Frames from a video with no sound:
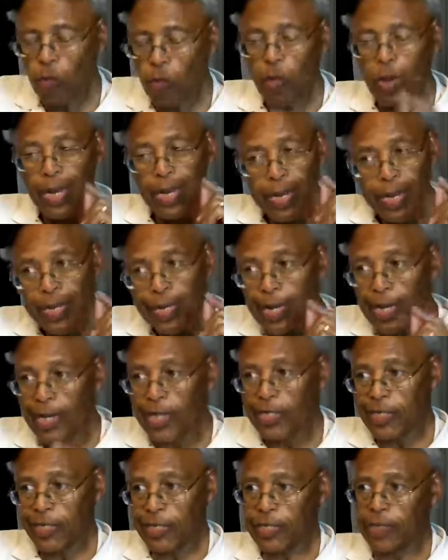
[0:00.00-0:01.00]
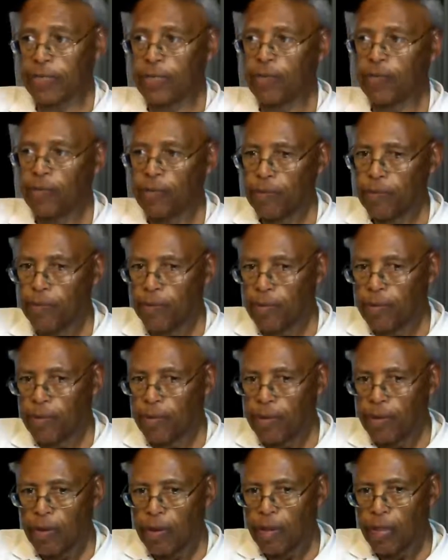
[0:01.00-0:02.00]
willingness
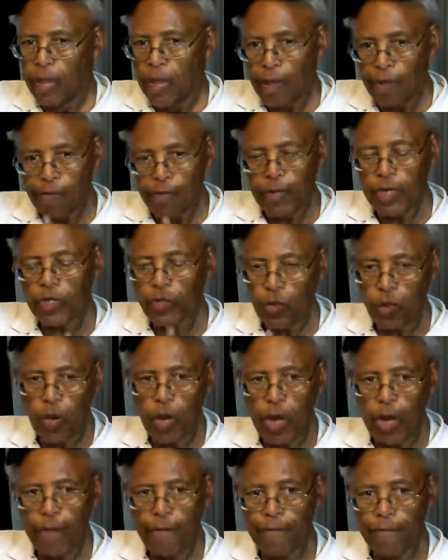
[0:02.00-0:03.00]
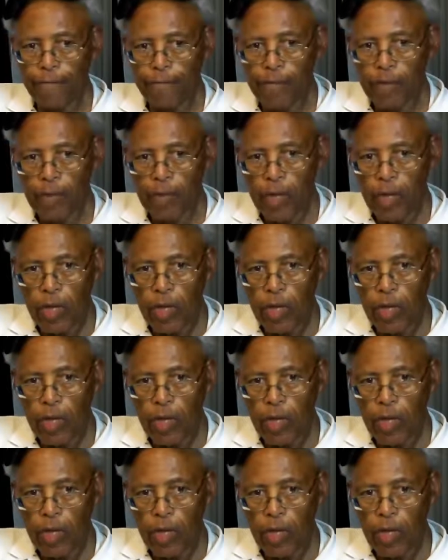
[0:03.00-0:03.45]
of each one